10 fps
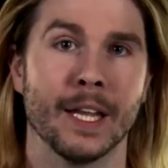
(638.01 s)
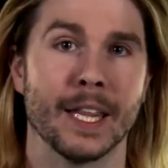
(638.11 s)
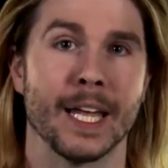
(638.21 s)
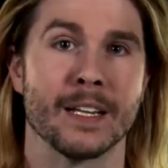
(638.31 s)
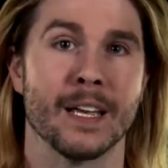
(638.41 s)

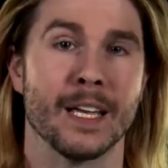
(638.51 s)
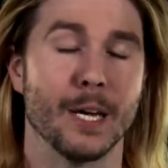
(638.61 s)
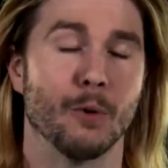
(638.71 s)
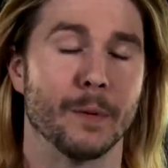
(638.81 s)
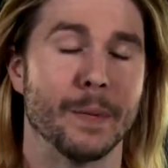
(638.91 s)
then
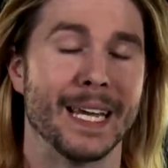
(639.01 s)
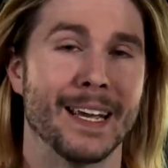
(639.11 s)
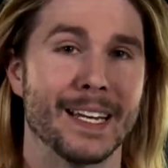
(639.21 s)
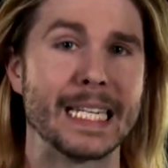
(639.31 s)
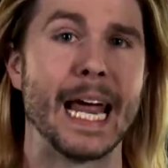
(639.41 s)
it would
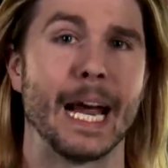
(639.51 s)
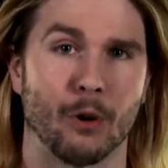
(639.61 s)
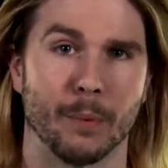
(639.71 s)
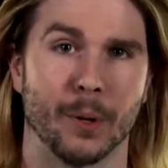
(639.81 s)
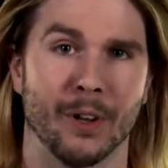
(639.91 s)
be
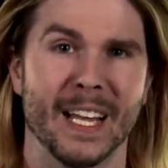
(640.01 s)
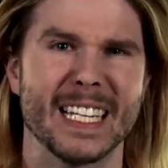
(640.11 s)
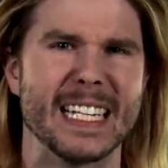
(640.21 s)
terrible.